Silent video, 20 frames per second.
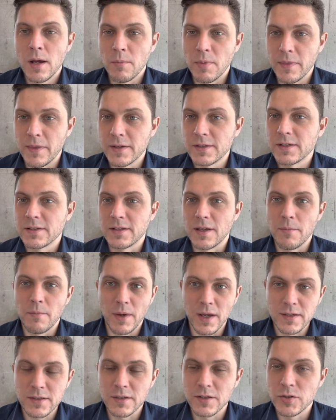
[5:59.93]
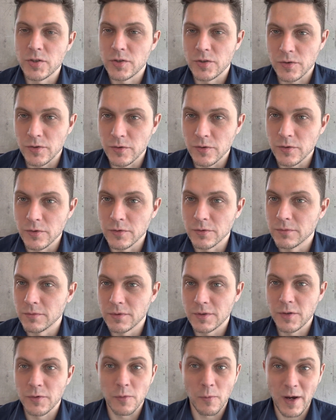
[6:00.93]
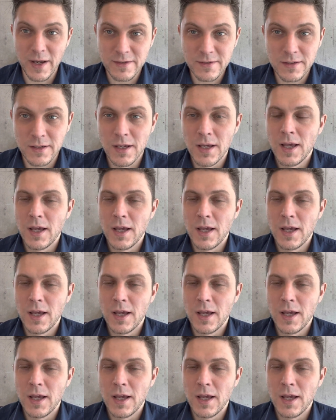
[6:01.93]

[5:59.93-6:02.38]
But this is a message to the West,